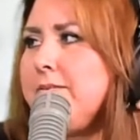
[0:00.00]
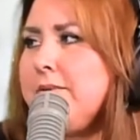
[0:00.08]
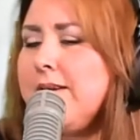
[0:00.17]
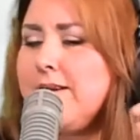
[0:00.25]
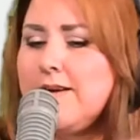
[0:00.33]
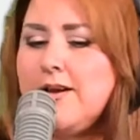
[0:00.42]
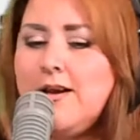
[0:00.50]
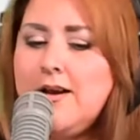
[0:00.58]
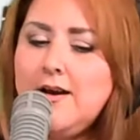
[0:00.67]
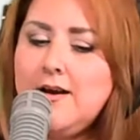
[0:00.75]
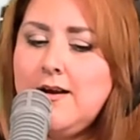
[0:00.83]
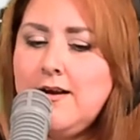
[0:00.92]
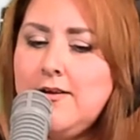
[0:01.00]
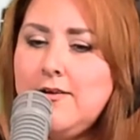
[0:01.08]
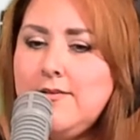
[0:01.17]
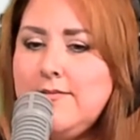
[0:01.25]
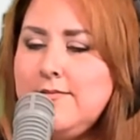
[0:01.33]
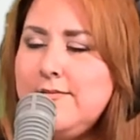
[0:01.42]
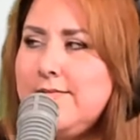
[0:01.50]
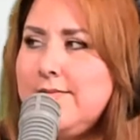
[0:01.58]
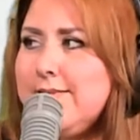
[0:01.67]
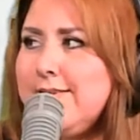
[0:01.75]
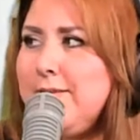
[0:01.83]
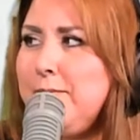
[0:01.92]
were like, "Oh,
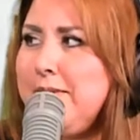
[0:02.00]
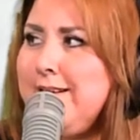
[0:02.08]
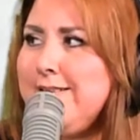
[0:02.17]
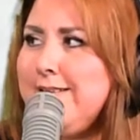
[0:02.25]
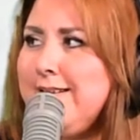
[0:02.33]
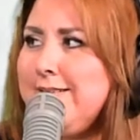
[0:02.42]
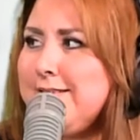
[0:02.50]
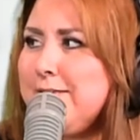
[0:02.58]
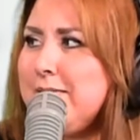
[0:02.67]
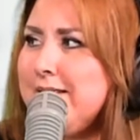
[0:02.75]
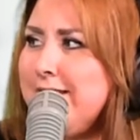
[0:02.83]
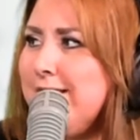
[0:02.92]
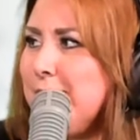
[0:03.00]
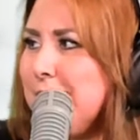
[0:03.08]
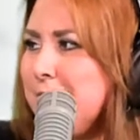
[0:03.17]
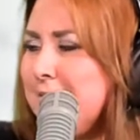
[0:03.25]
can we eat these?" And I'm like, "Yeah. Why would I